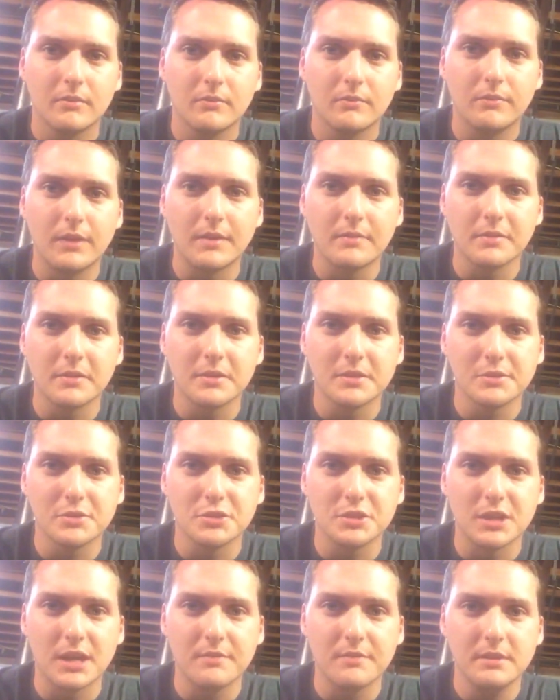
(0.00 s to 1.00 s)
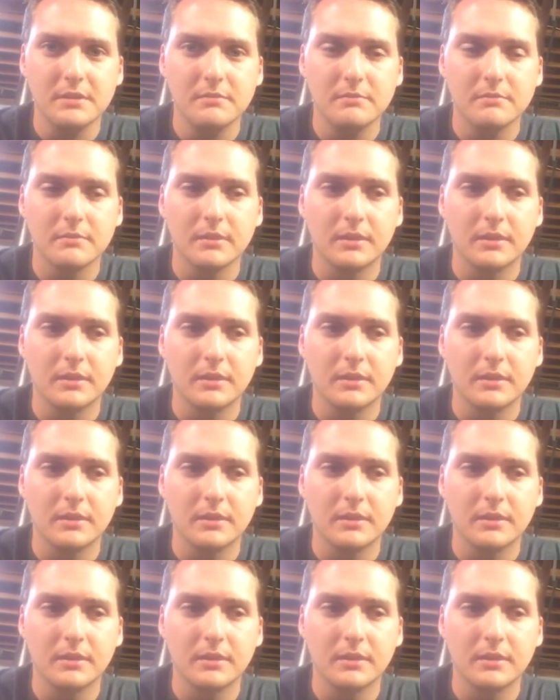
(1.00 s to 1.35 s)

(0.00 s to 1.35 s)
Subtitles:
Favorite year Chevy?